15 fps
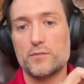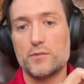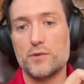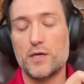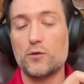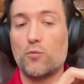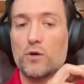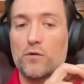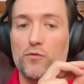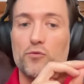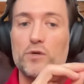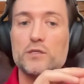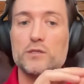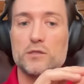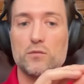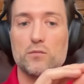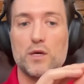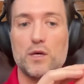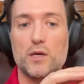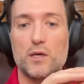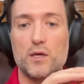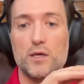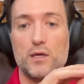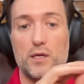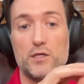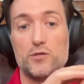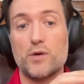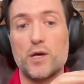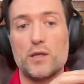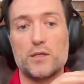Right? One of the reasons why
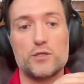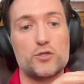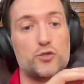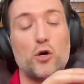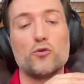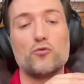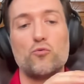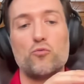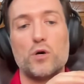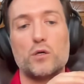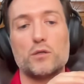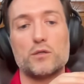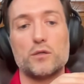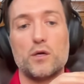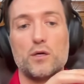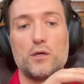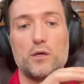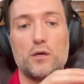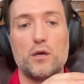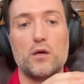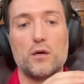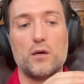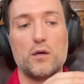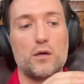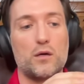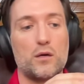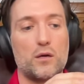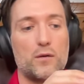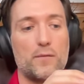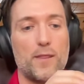Israelis don't want uh,
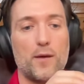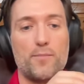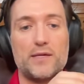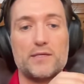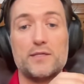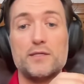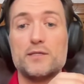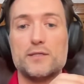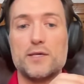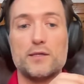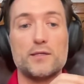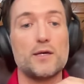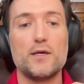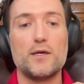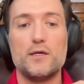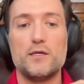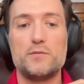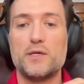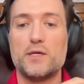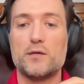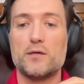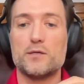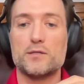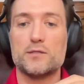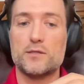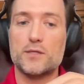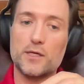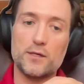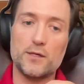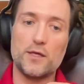uh, a Palestinian state is because
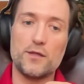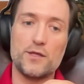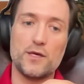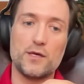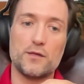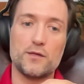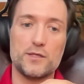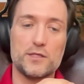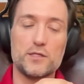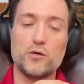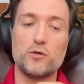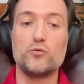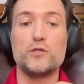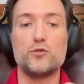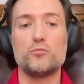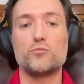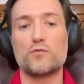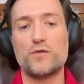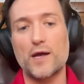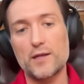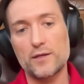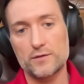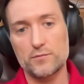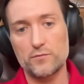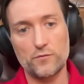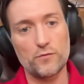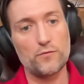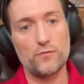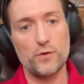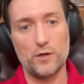the, they think this is going to lead to more violence,
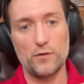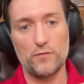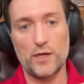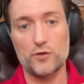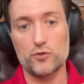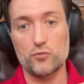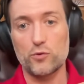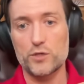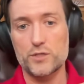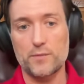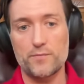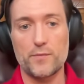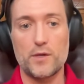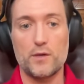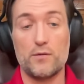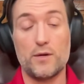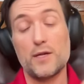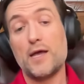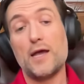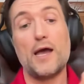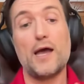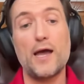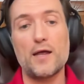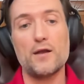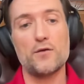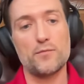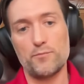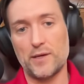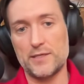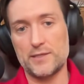violence towards them, right? and
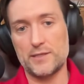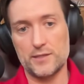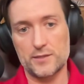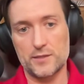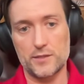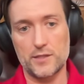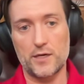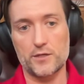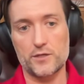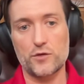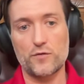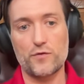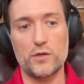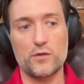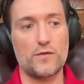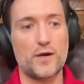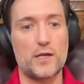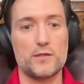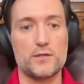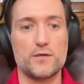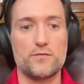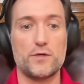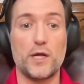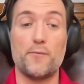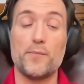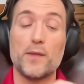Palestinians are, are, suffering the violence every day.